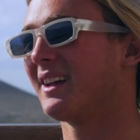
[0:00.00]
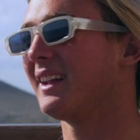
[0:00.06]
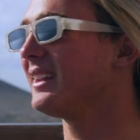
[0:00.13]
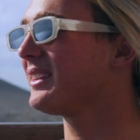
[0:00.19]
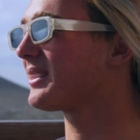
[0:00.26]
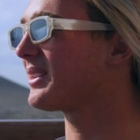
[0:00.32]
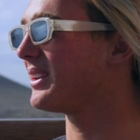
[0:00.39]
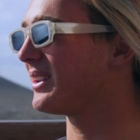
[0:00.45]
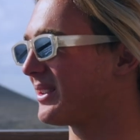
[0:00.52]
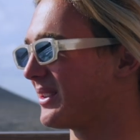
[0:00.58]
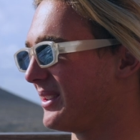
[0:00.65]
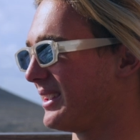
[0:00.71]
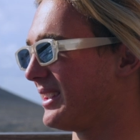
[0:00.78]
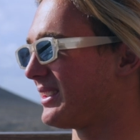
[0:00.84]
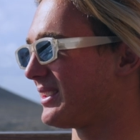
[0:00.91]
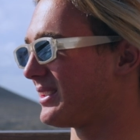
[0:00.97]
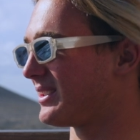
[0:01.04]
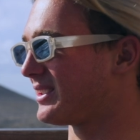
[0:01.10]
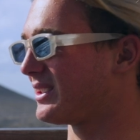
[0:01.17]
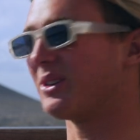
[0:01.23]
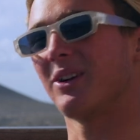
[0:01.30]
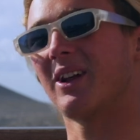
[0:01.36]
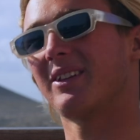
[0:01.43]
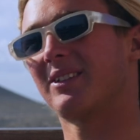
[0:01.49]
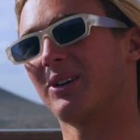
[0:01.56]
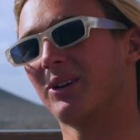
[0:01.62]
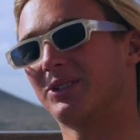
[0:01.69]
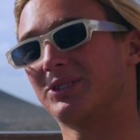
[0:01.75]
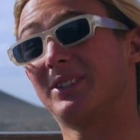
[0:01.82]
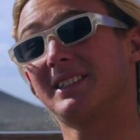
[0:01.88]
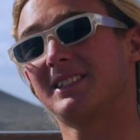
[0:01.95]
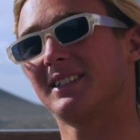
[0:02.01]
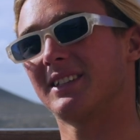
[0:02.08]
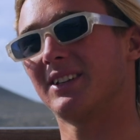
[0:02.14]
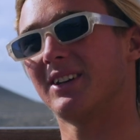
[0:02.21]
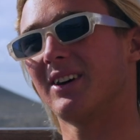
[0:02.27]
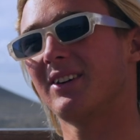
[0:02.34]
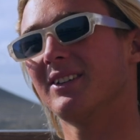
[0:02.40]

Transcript: And it's good because it's still not so touristic, you know?